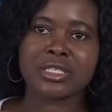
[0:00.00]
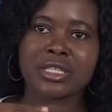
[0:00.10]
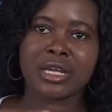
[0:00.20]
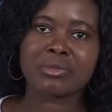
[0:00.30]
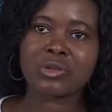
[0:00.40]

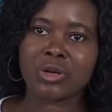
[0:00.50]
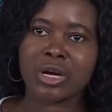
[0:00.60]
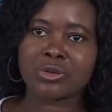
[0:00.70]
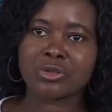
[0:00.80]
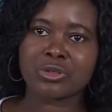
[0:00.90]
steps on
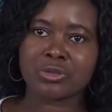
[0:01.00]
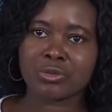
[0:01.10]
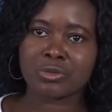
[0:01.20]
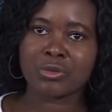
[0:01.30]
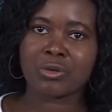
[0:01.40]
how to
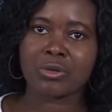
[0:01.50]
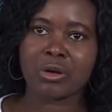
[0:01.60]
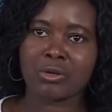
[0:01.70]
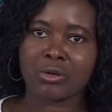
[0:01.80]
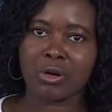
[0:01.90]
do or
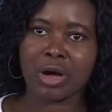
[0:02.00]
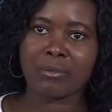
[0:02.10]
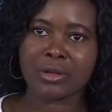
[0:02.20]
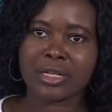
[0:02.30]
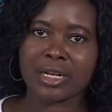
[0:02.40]
go
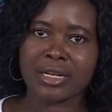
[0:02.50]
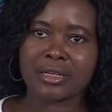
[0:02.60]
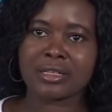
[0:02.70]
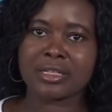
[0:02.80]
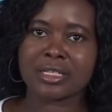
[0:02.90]
about
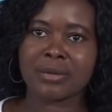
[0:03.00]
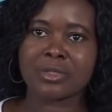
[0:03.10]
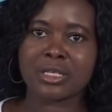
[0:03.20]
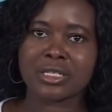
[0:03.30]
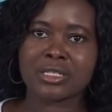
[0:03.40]
the
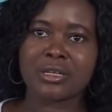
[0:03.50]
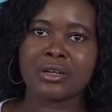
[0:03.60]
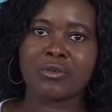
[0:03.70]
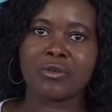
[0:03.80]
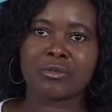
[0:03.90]
subject
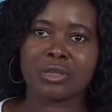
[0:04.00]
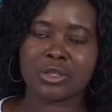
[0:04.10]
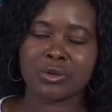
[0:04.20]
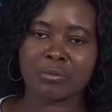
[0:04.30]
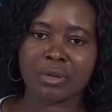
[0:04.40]
or the
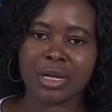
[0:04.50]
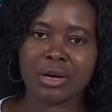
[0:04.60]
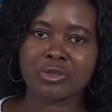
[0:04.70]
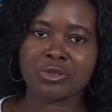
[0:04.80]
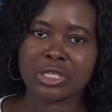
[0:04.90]
topic,
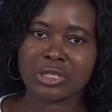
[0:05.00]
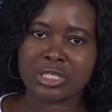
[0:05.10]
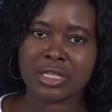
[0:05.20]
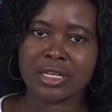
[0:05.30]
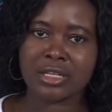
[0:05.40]
how to
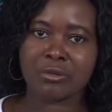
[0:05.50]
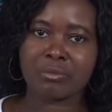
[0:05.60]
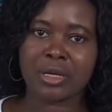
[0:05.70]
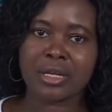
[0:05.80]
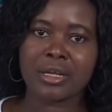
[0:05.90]
teach the
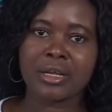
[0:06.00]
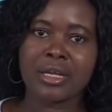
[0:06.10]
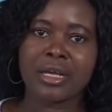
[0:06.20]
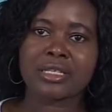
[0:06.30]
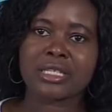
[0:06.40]
topic,
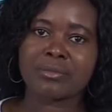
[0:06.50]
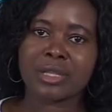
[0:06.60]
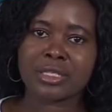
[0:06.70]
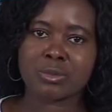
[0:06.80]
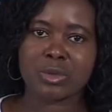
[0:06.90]
and some
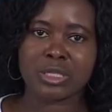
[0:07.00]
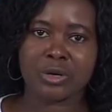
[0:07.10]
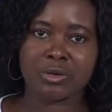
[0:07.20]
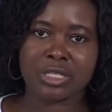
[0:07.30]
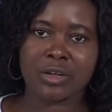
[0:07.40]
textbooks
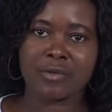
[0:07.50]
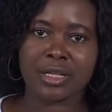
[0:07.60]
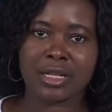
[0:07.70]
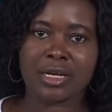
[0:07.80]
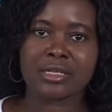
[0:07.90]
are not
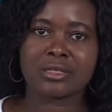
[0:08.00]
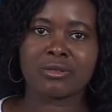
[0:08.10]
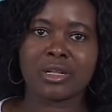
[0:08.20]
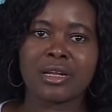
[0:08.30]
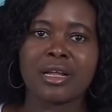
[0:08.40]
having that. So
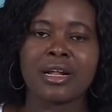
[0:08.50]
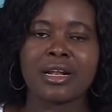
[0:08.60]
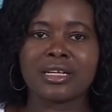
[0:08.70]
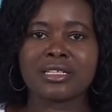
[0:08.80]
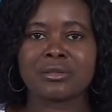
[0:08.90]
then
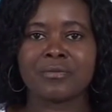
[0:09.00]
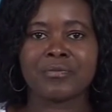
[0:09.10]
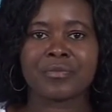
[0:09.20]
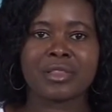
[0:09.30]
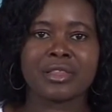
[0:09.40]
let's
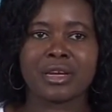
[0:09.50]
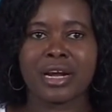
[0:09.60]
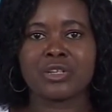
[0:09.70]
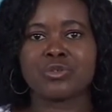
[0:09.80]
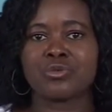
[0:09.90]

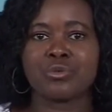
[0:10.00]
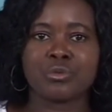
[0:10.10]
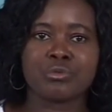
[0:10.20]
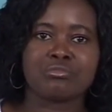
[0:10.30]
try to